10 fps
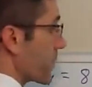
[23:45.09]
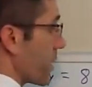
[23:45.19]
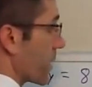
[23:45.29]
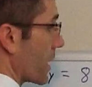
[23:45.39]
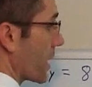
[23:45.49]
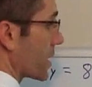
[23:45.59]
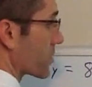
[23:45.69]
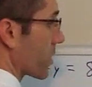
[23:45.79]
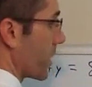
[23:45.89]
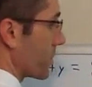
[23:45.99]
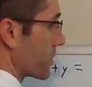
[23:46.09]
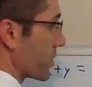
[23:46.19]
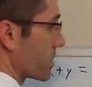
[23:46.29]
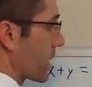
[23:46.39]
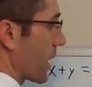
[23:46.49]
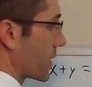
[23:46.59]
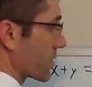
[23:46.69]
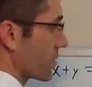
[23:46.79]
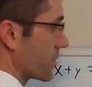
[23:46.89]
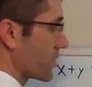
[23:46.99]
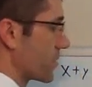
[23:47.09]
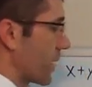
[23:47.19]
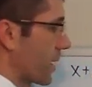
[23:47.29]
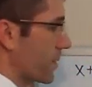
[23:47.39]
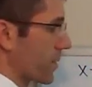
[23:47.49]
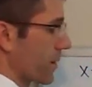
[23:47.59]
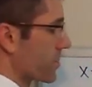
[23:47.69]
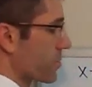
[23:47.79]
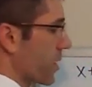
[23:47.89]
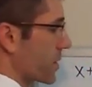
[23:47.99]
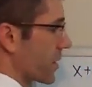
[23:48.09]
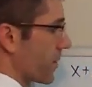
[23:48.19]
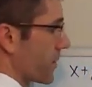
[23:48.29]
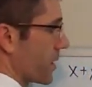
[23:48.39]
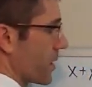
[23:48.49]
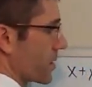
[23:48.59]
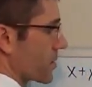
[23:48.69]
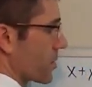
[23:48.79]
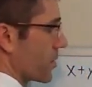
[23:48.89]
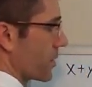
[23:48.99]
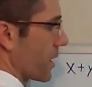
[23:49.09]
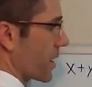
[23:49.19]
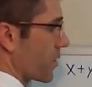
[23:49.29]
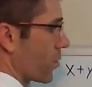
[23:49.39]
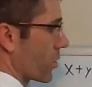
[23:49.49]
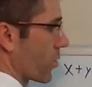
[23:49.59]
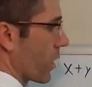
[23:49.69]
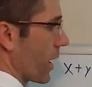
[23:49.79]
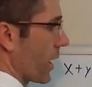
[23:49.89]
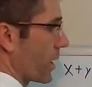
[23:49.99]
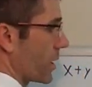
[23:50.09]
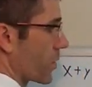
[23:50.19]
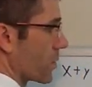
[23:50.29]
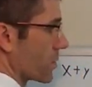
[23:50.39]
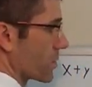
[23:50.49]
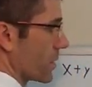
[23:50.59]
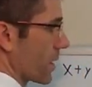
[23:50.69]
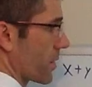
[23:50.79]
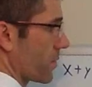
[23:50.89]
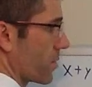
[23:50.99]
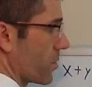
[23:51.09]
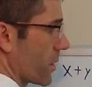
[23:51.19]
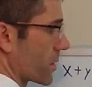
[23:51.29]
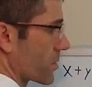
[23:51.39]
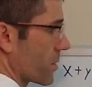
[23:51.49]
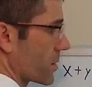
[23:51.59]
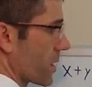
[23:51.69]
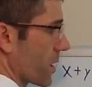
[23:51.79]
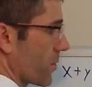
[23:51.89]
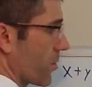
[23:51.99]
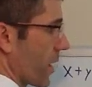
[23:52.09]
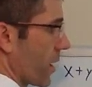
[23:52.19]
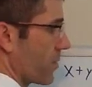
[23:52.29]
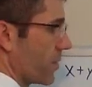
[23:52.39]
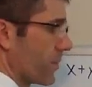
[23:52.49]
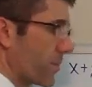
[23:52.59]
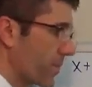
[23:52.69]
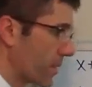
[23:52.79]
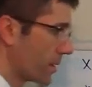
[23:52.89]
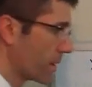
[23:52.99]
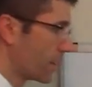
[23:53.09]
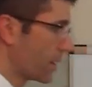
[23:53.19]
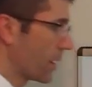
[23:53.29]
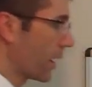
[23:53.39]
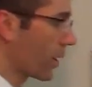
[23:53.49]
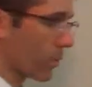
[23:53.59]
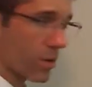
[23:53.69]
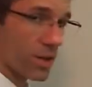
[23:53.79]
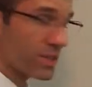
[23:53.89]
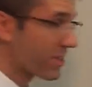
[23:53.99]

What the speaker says: on that last problem. Those cancel, those divide, or I'll subtract them. So negative 1y equals negative 2 minus 3 is negative 5. And we're going to